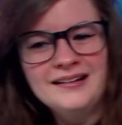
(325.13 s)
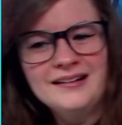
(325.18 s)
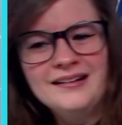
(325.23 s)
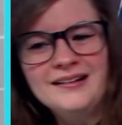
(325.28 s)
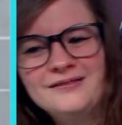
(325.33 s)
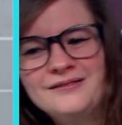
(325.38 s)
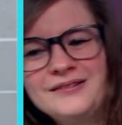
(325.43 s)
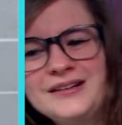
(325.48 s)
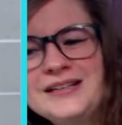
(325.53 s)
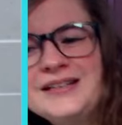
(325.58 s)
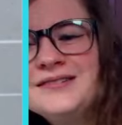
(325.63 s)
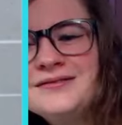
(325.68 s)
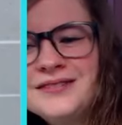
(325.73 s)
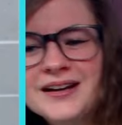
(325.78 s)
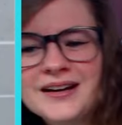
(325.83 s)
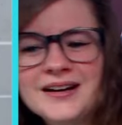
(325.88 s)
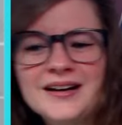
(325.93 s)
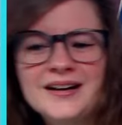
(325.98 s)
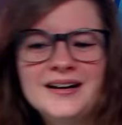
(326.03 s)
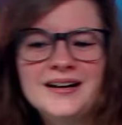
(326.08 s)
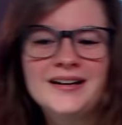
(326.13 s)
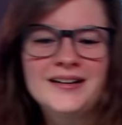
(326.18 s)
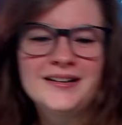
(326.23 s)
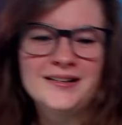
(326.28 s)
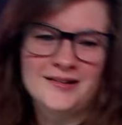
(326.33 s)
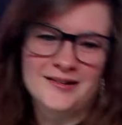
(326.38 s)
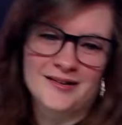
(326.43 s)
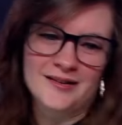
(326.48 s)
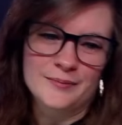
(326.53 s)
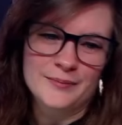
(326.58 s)
We've got
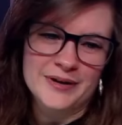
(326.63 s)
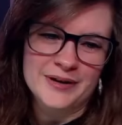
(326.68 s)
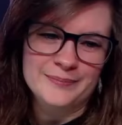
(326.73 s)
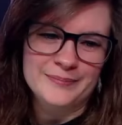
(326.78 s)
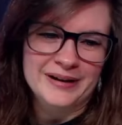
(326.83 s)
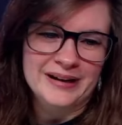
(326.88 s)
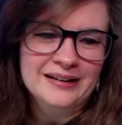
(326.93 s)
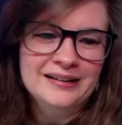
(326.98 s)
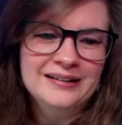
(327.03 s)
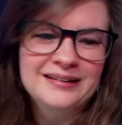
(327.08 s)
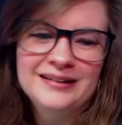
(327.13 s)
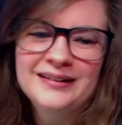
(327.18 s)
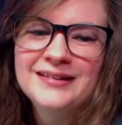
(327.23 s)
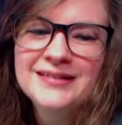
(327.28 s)
Ahriman back.